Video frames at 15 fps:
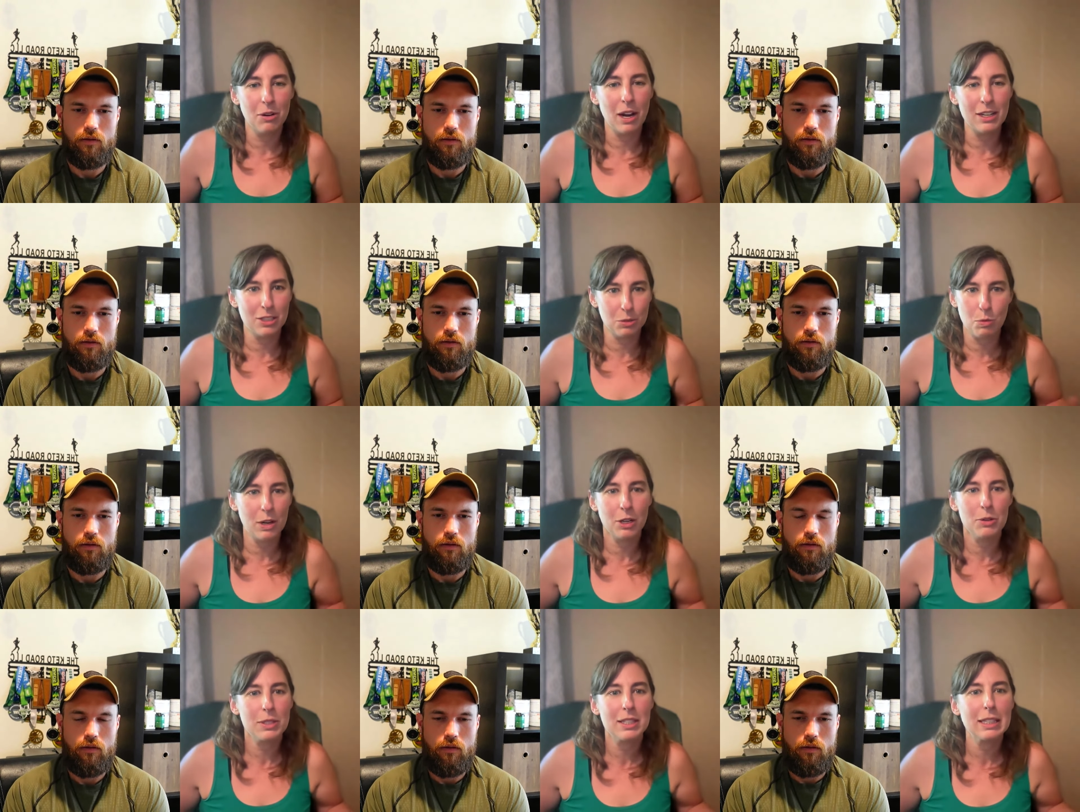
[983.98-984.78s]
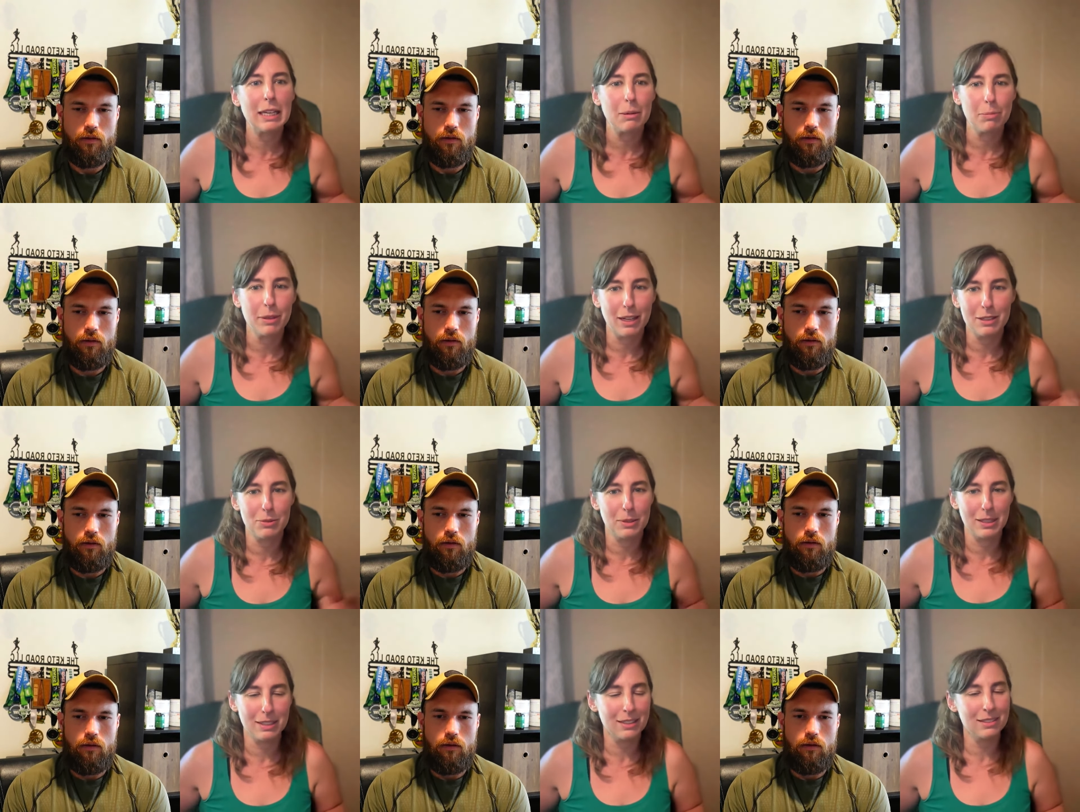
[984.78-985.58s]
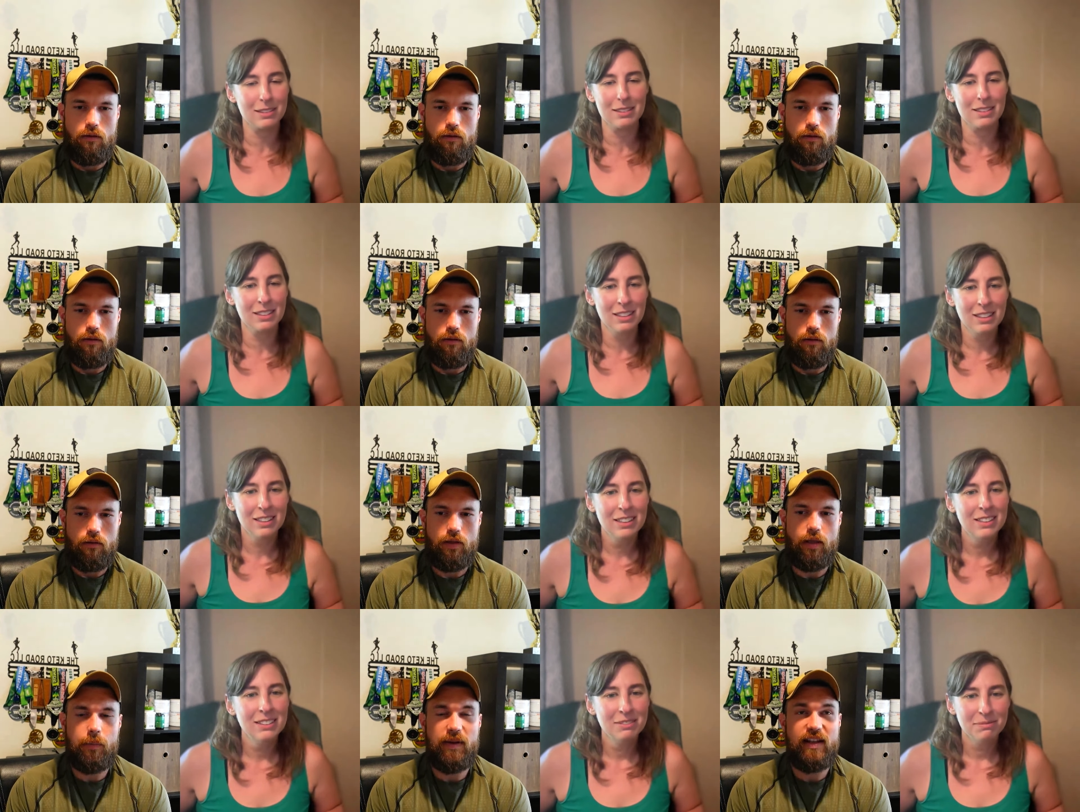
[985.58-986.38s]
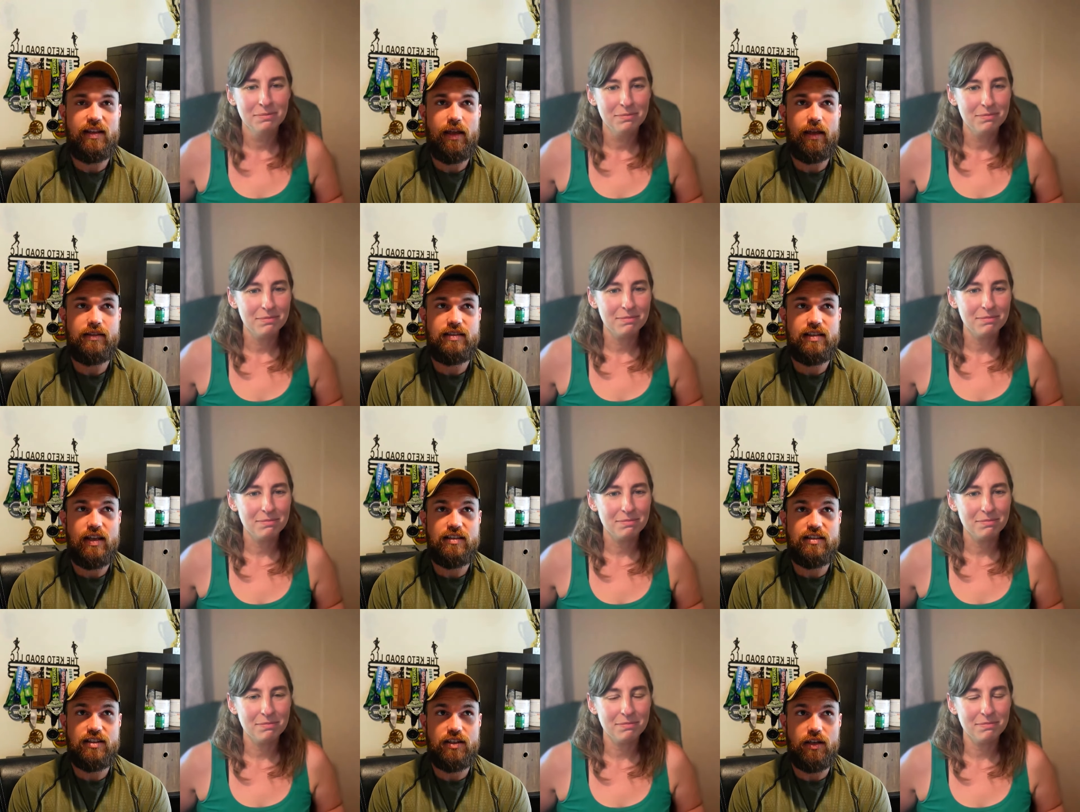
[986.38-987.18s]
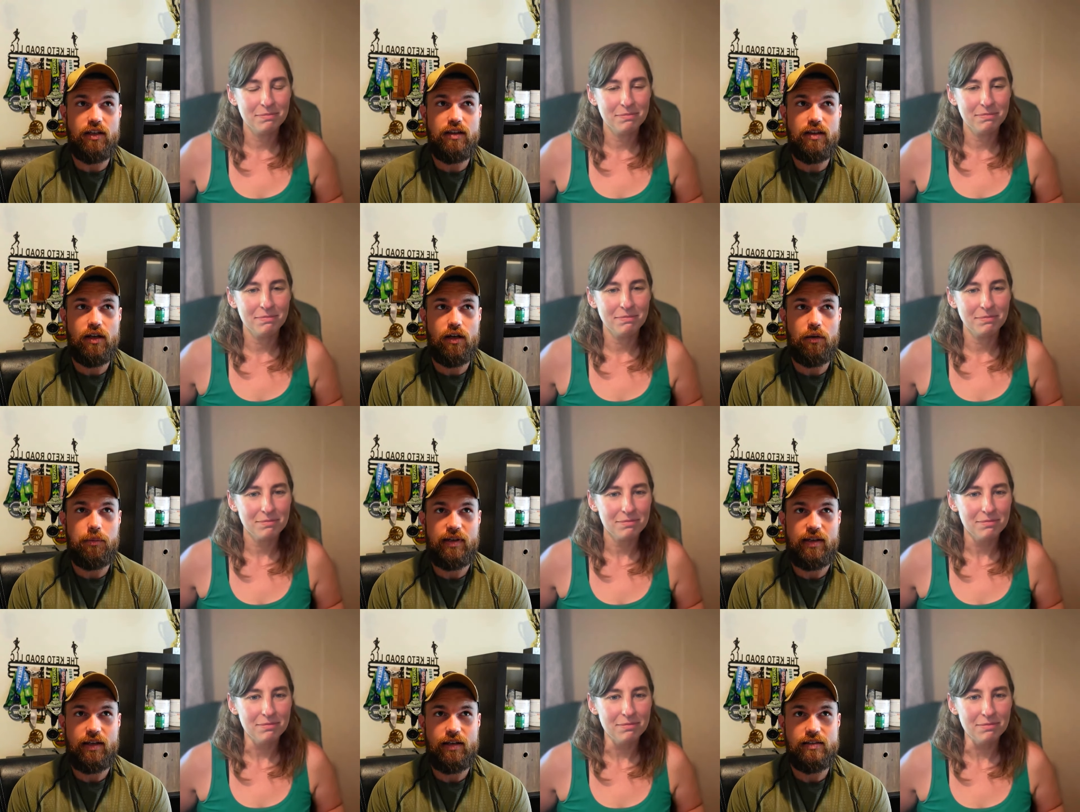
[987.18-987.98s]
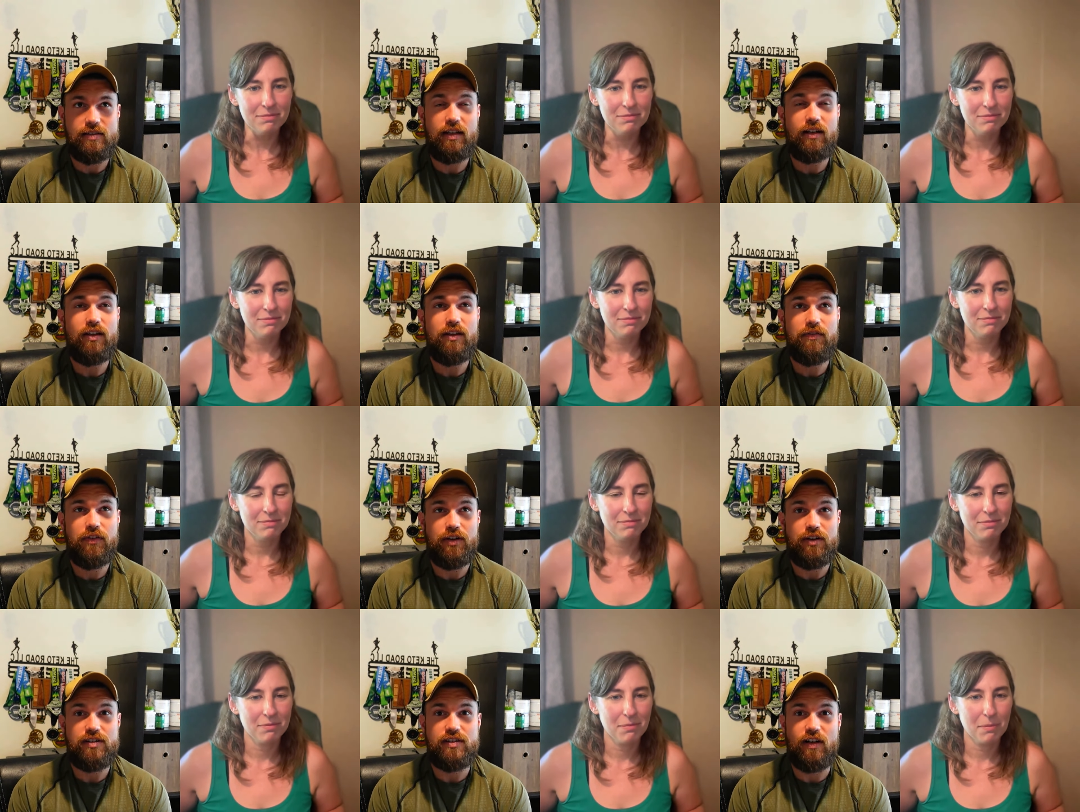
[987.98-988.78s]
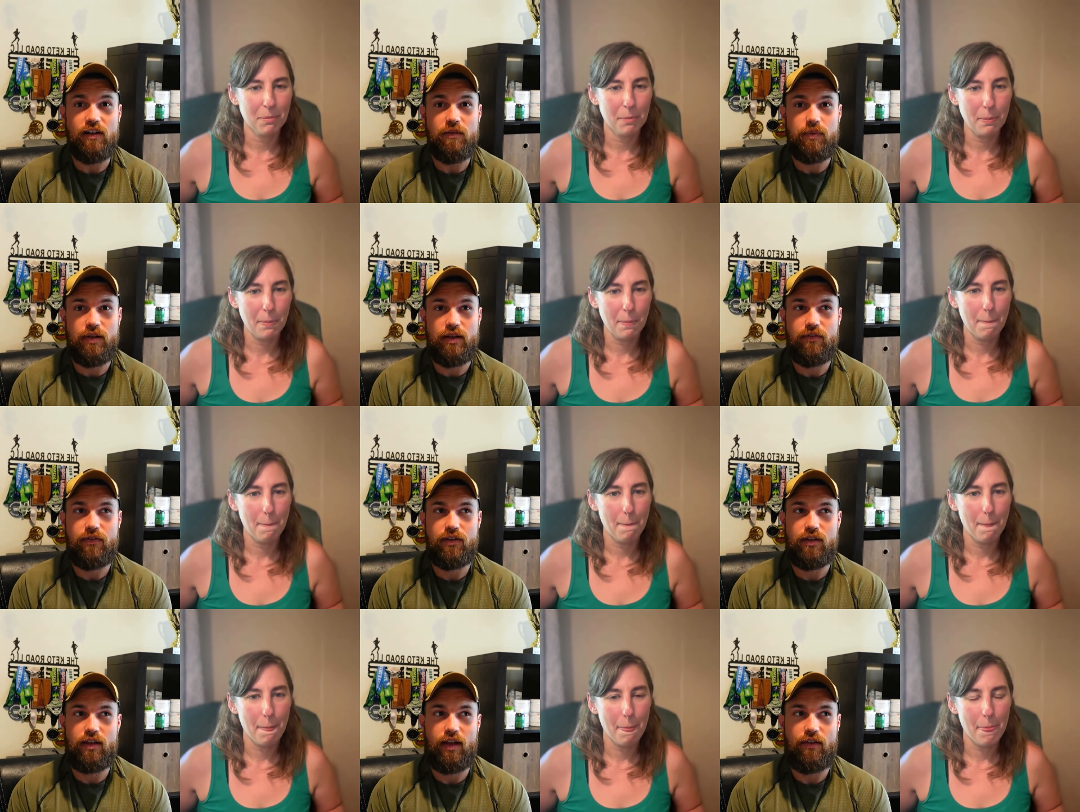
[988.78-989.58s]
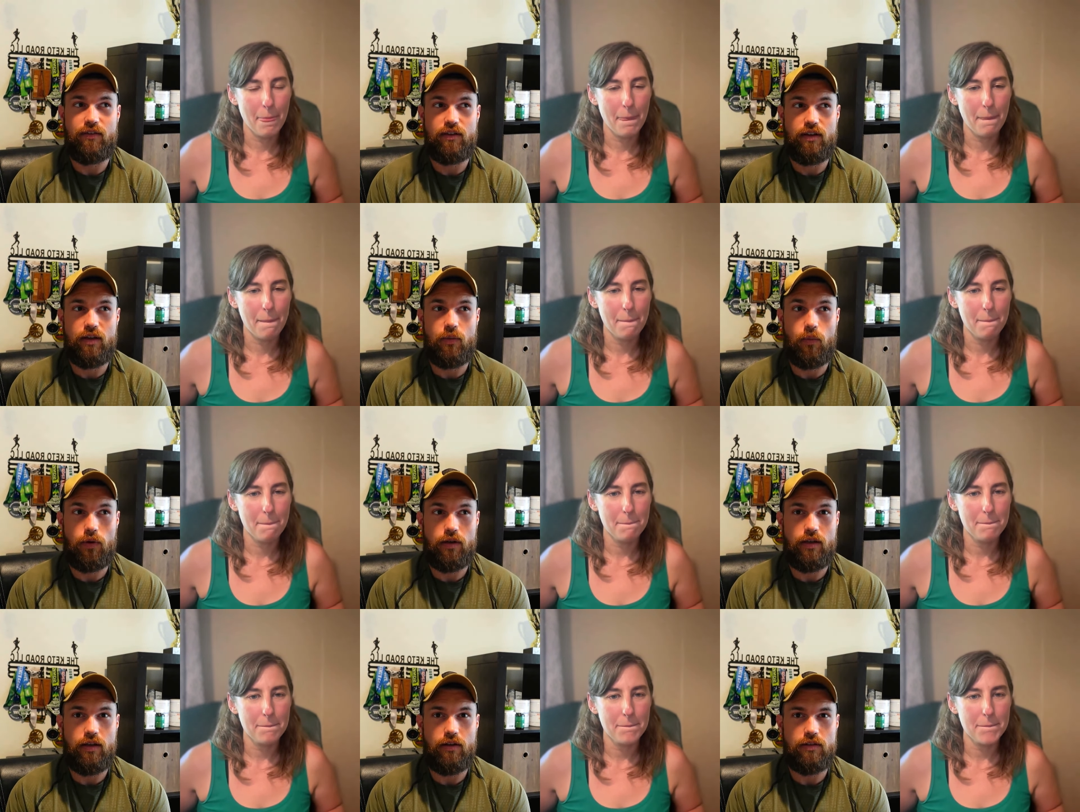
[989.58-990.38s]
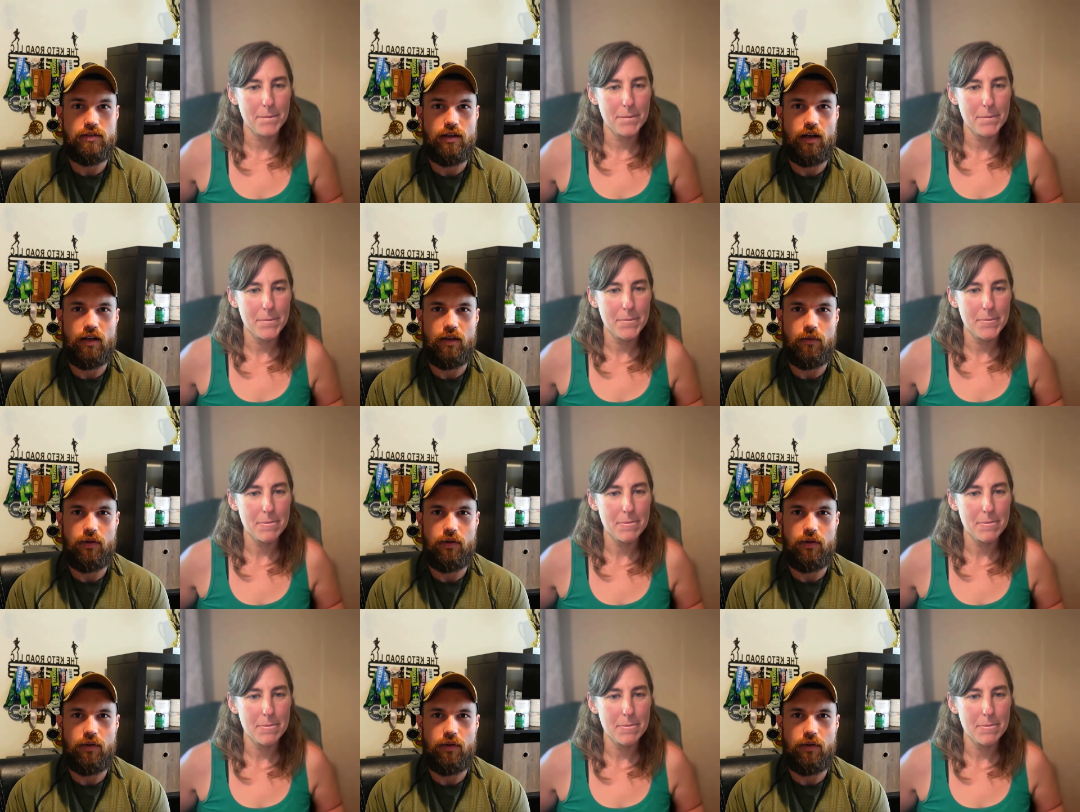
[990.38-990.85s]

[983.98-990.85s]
Speaker 1: I just want to go to sleep. That's what it is.
Speaker 2: Yeah, but it's it's good though, because not only for yourself, but if you're like ever like working or talking with